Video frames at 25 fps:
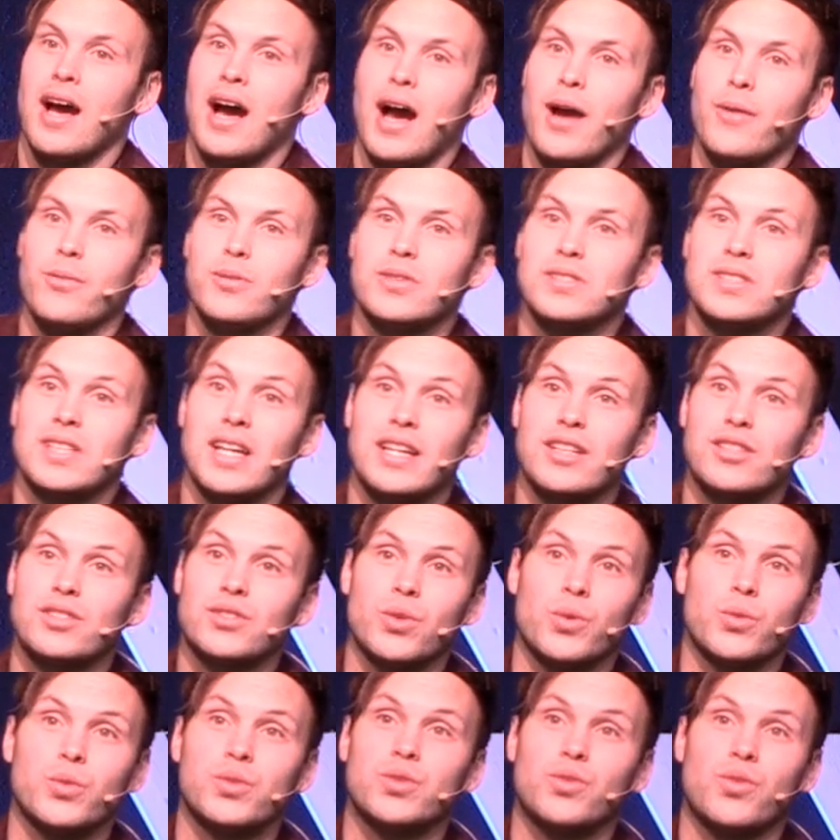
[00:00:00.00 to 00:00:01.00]
I was
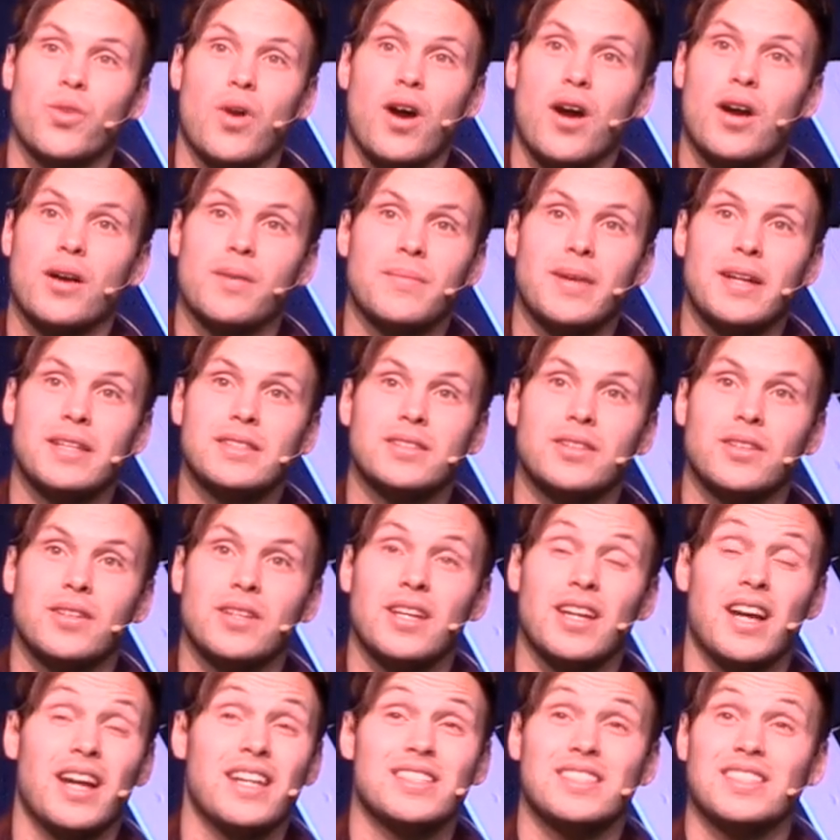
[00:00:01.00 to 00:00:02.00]
so strong
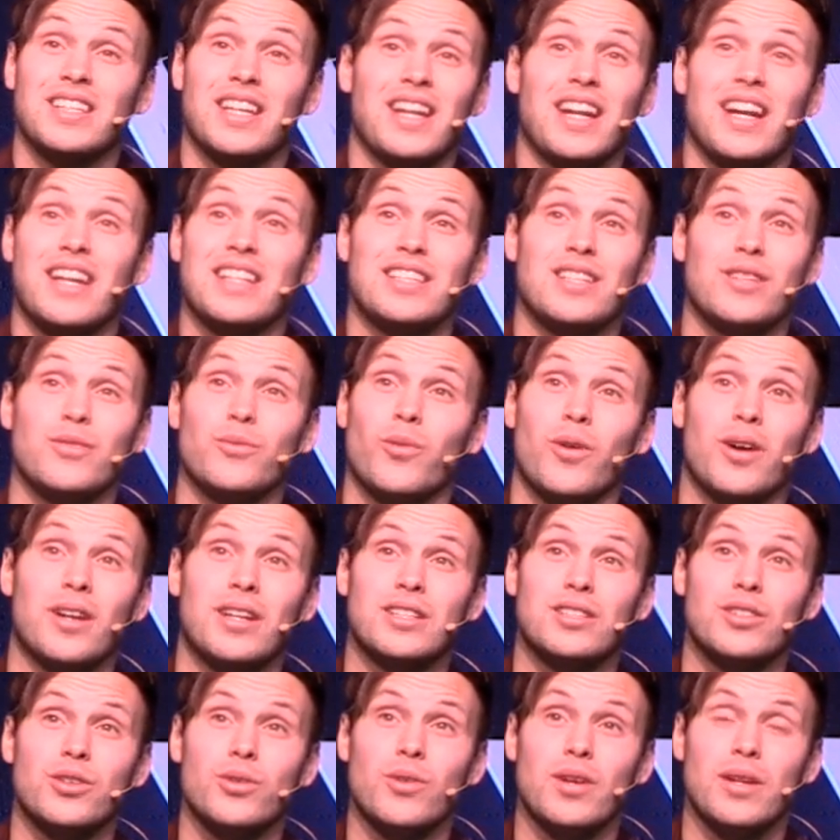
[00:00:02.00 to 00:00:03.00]
mentally. I said I didn't
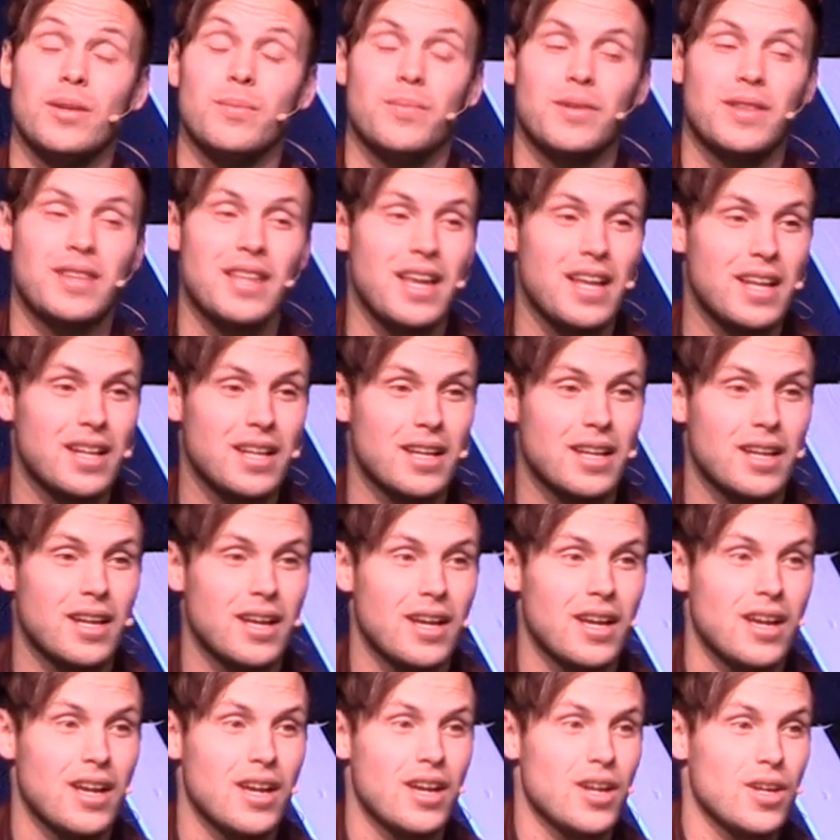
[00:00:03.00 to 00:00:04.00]
want to do it, but then
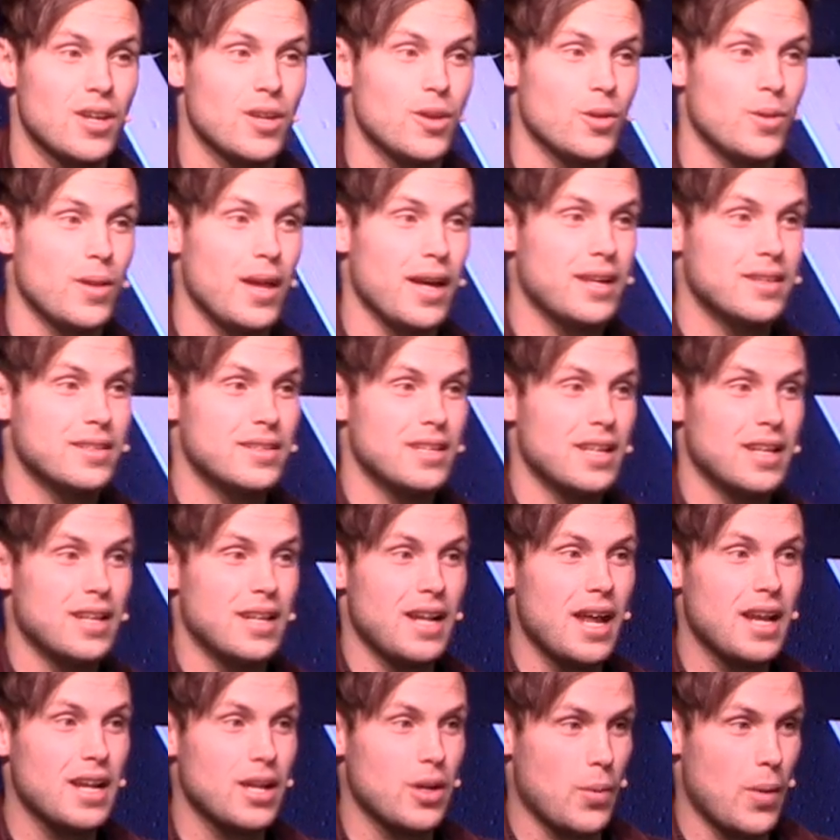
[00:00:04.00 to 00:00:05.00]
you did
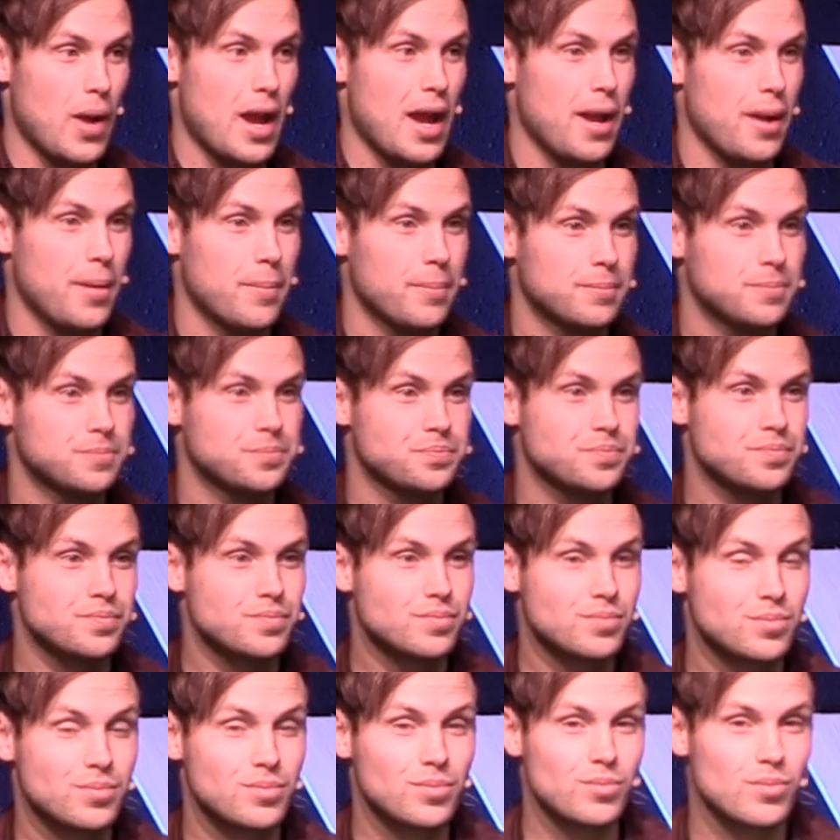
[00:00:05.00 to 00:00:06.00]
it anyway.
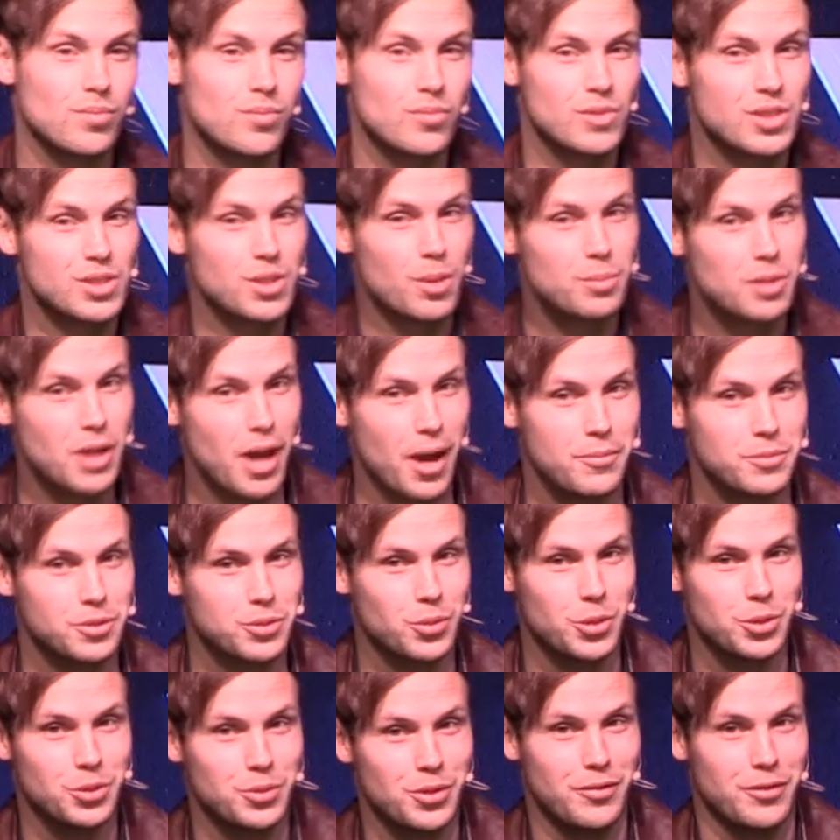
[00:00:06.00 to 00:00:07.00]

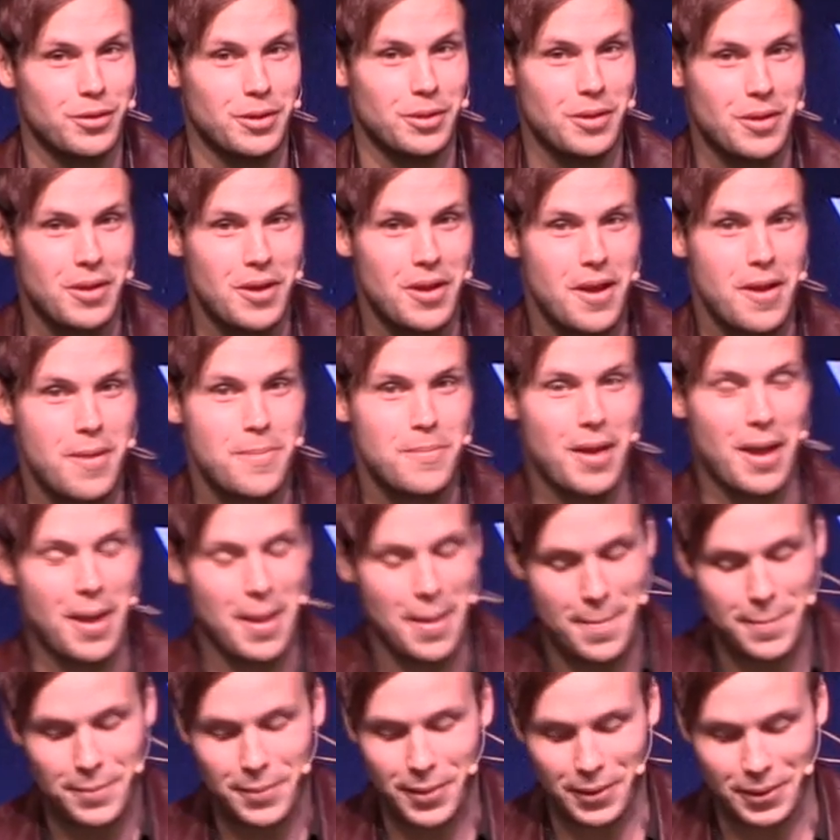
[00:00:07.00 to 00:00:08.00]
Sometimes we're driven by
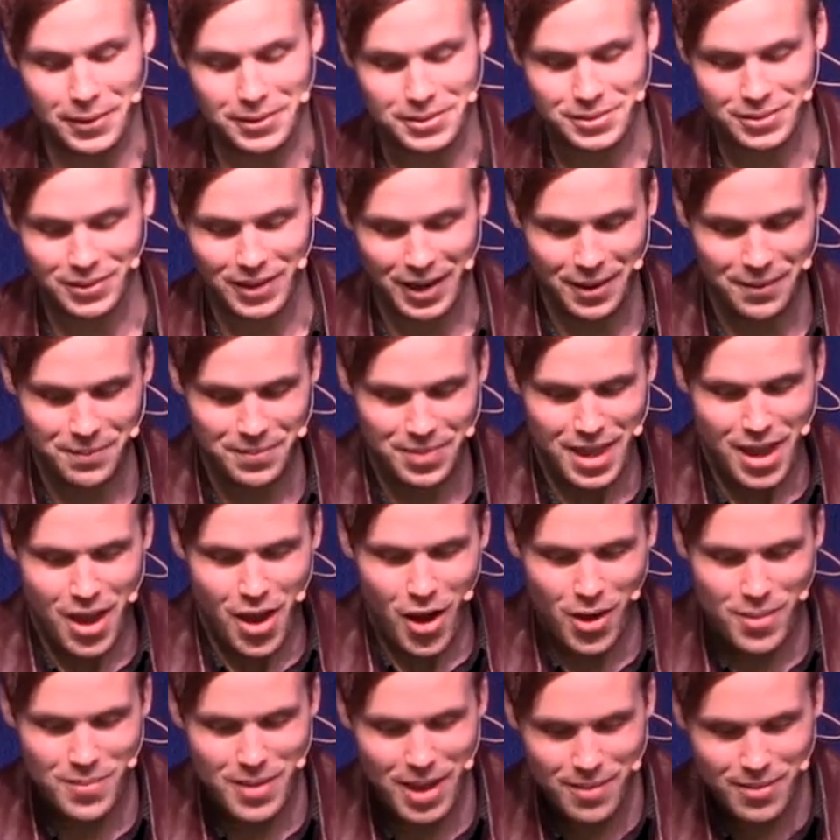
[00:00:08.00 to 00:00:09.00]
impulse, right?
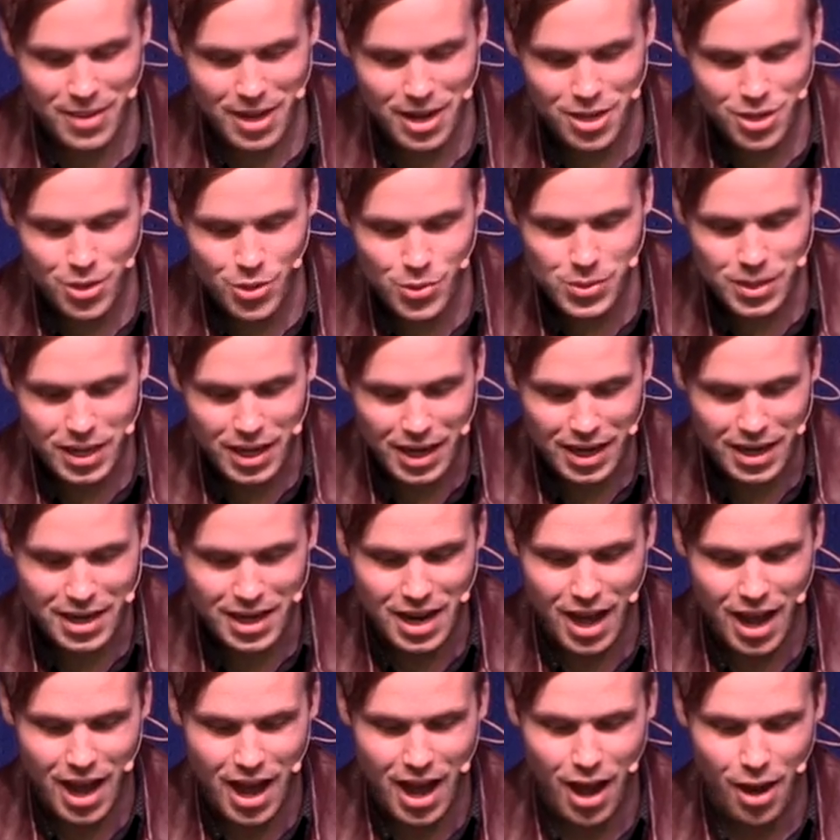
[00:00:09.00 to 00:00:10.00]
Or maybe you
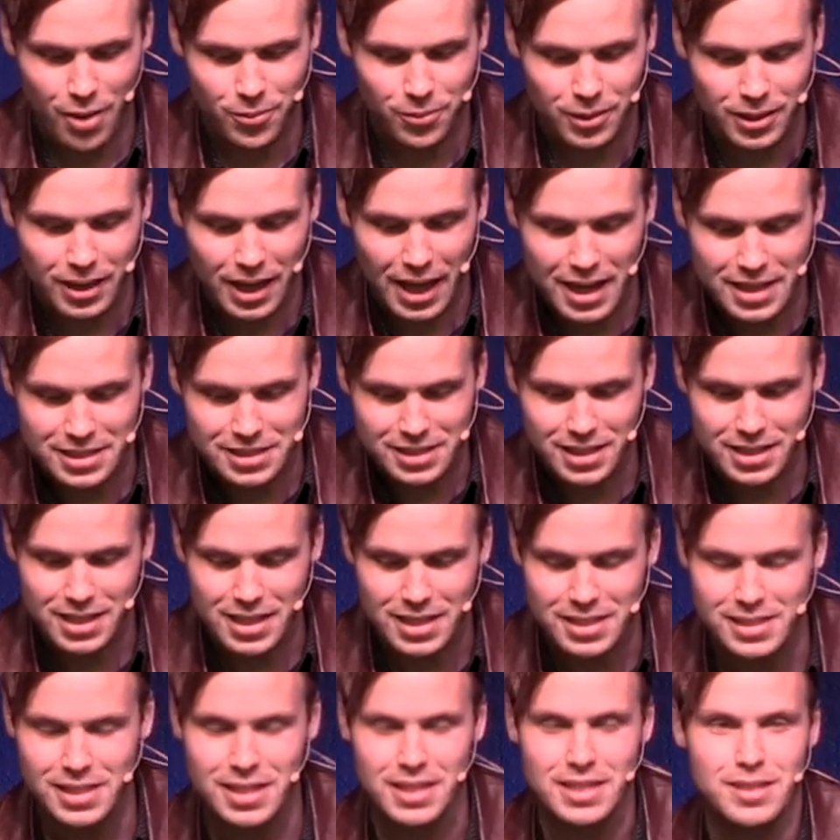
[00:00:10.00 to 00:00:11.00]
can relate to
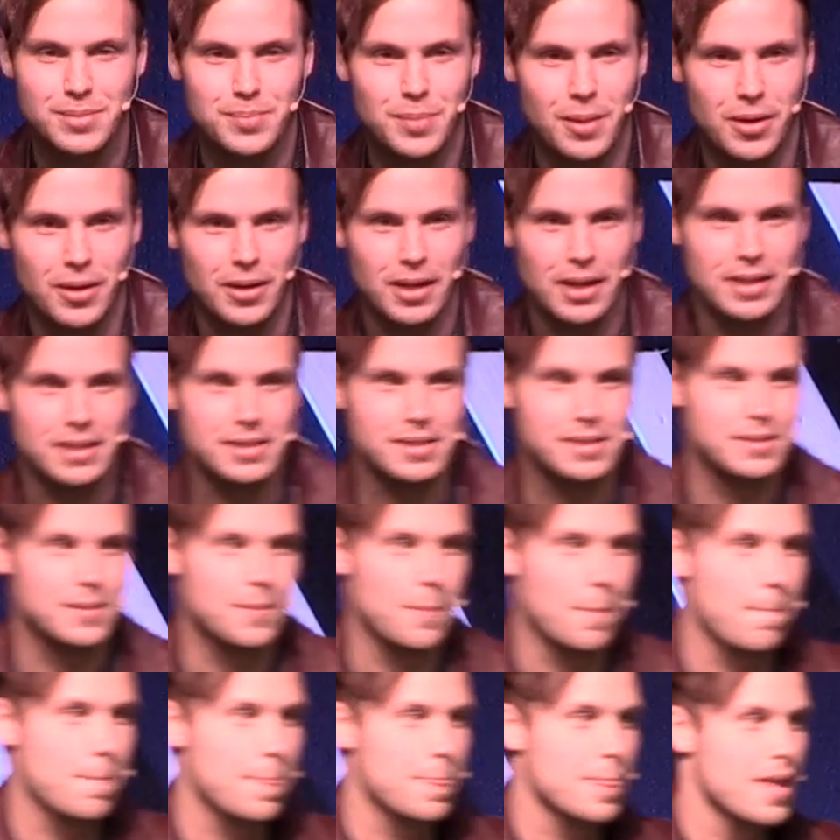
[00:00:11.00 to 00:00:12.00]
this experience.
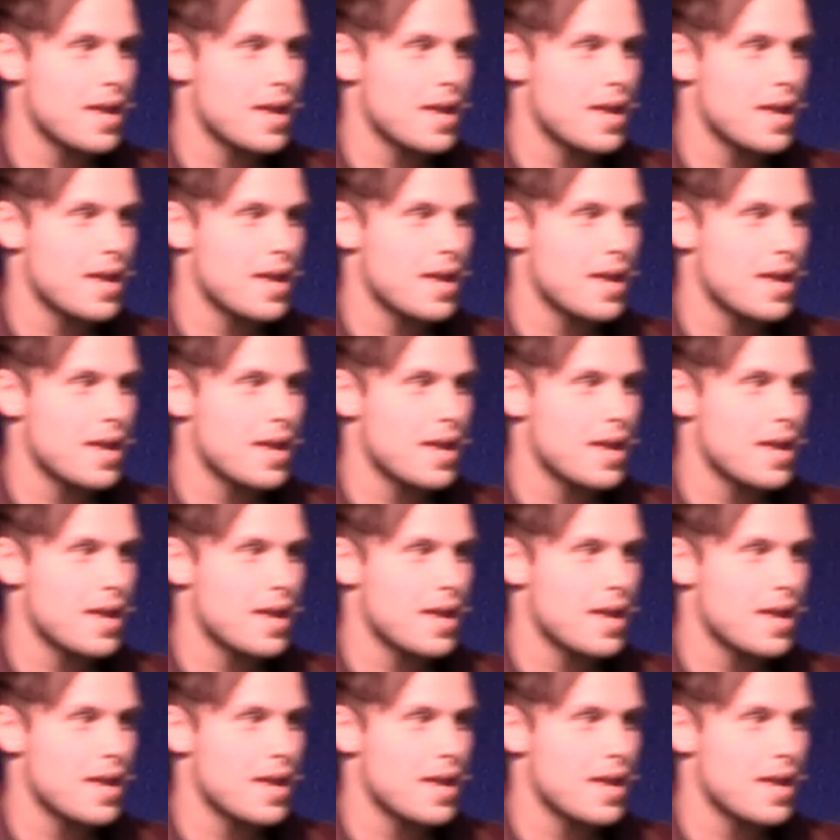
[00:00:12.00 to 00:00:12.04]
